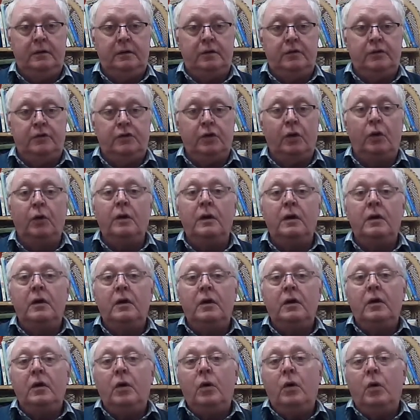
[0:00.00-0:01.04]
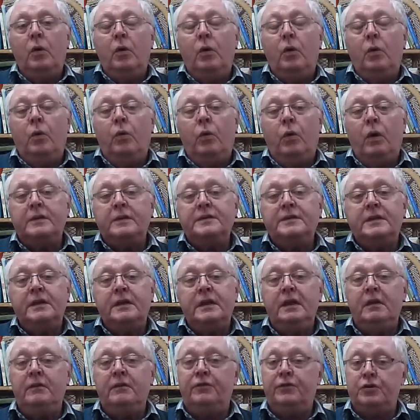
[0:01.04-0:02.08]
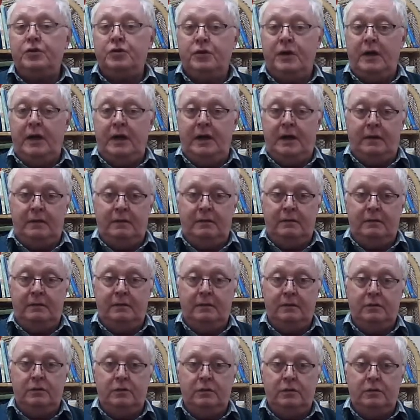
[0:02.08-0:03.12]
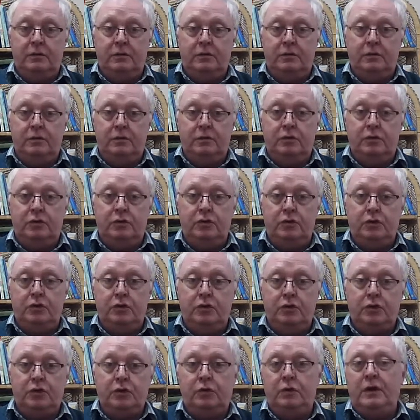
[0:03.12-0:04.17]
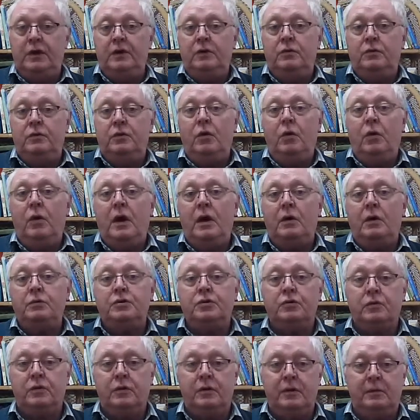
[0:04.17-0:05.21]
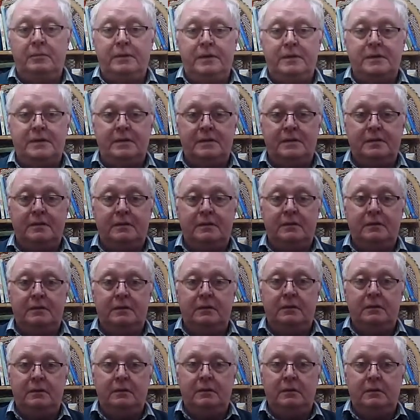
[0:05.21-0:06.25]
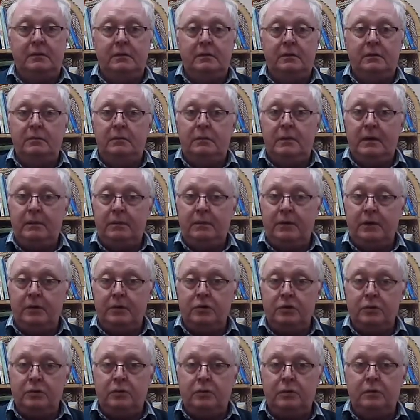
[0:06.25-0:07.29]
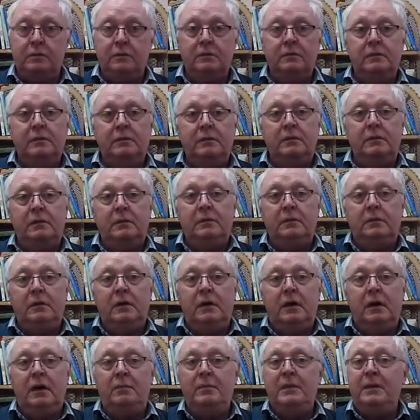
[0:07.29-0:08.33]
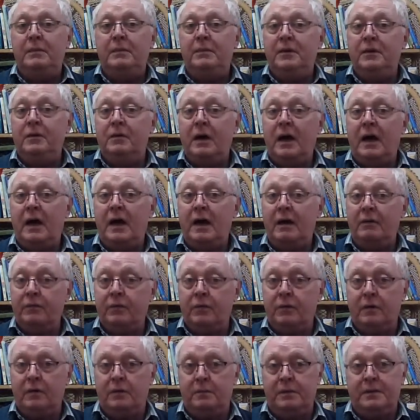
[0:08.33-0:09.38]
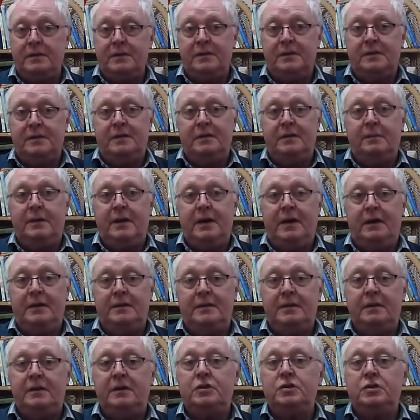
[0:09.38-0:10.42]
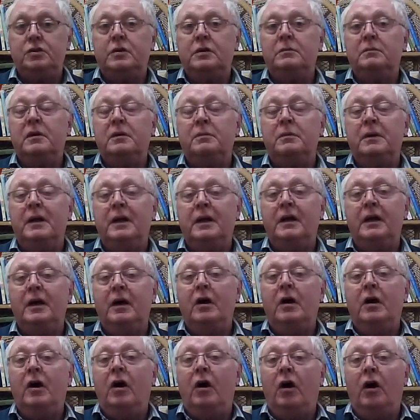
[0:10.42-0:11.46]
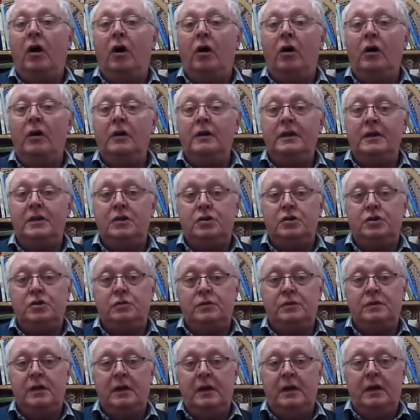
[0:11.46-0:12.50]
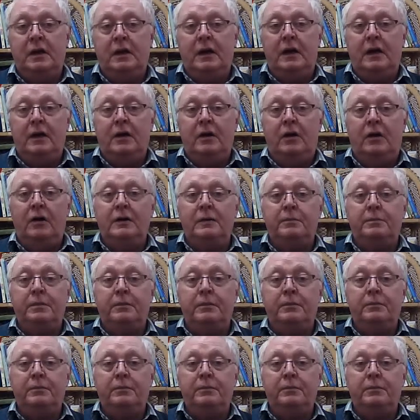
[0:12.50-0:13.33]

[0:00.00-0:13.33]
So what's the need for training? Surely you know how to run a business. Maybe you do. And maybe you have run a business in the past, and that you can apply all the issues and all the